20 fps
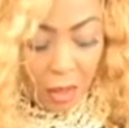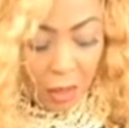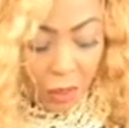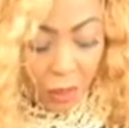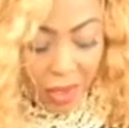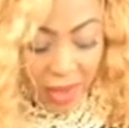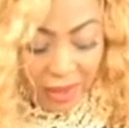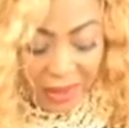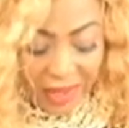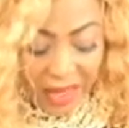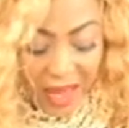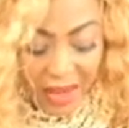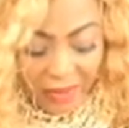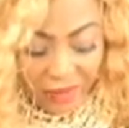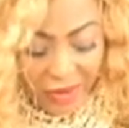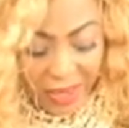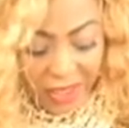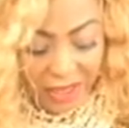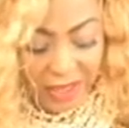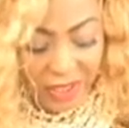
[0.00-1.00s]
We
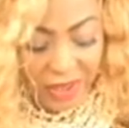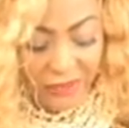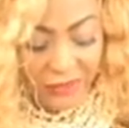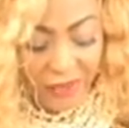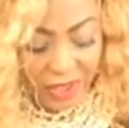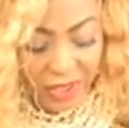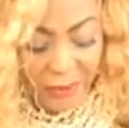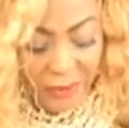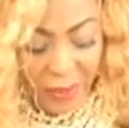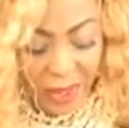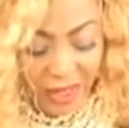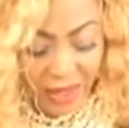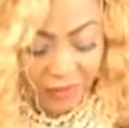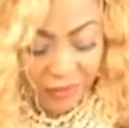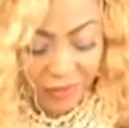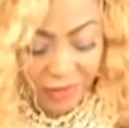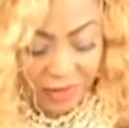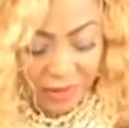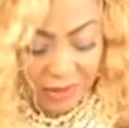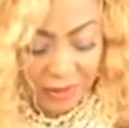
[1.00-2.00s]
therefore exist for his
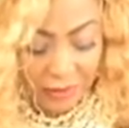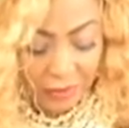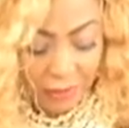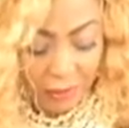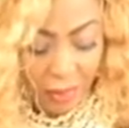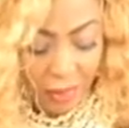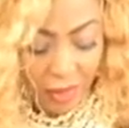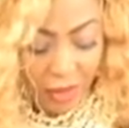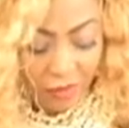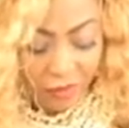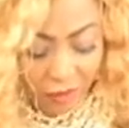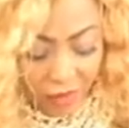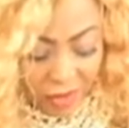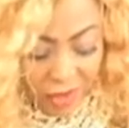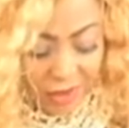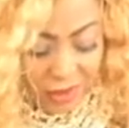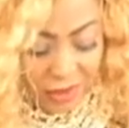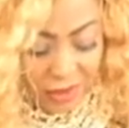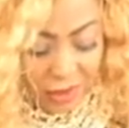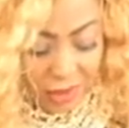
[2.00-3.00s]
benefits, for
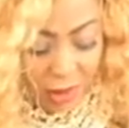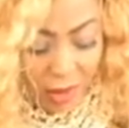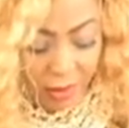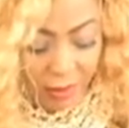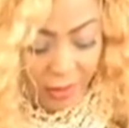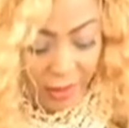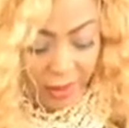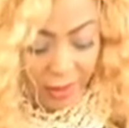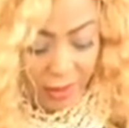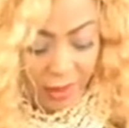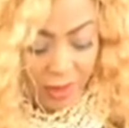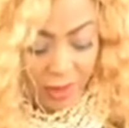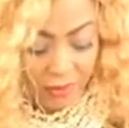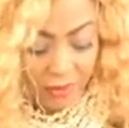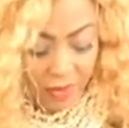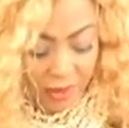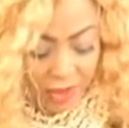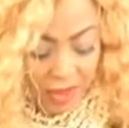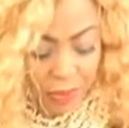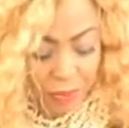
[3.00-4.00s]
his glory,
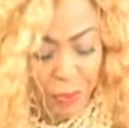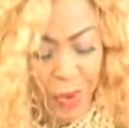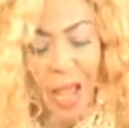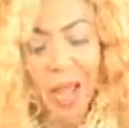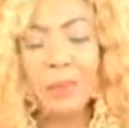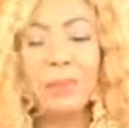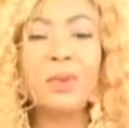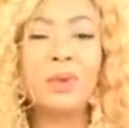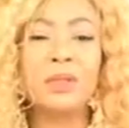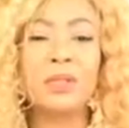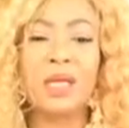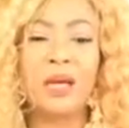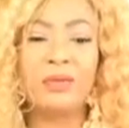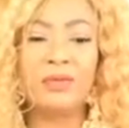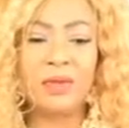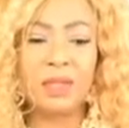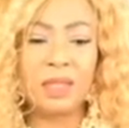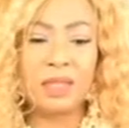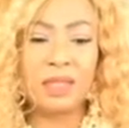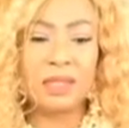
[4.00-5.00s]
for his purpose, and
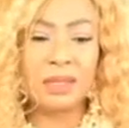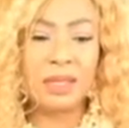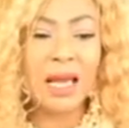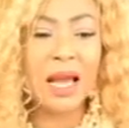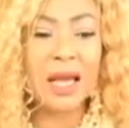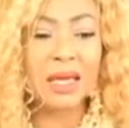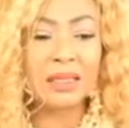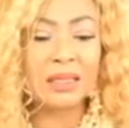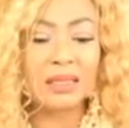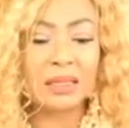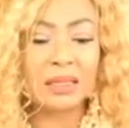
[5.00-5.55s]
for his delight.